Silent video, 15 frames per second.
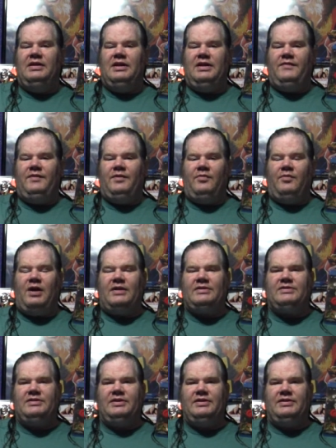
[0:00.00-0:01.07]
if you
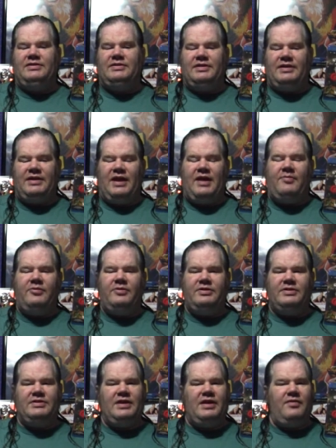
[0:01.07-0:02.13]
watch this, Gamera
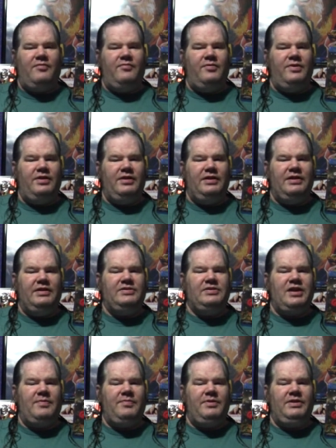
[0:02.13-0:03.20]
is not really a
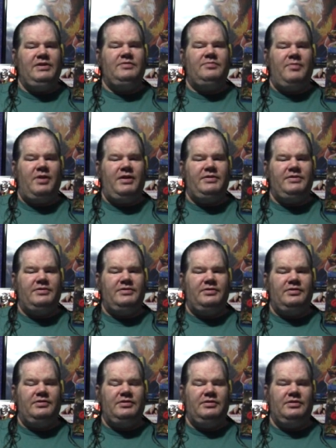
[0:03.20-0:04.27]
Japanese
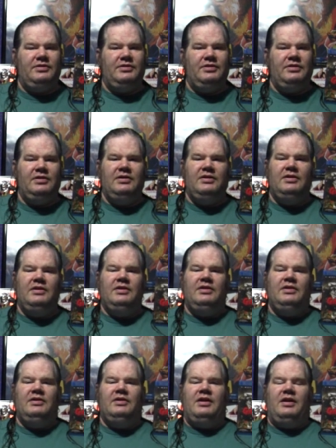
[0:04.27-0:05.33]
monster.
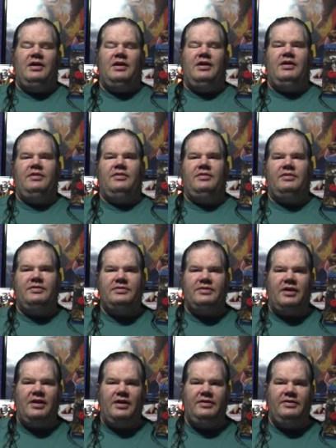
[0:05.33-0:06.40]
So
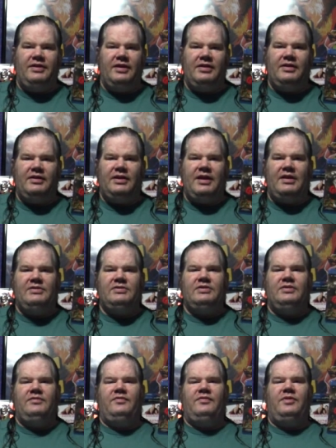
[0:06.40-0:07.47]
a
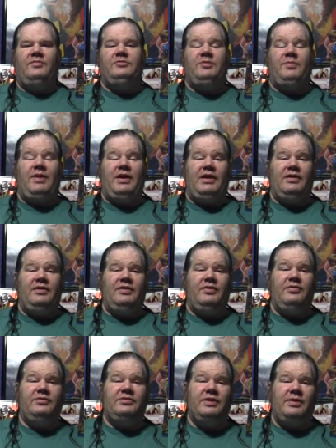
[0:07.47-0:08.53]
delegation from Japan
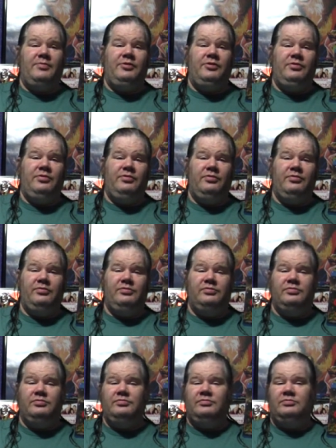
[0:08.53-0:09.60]
goes up to,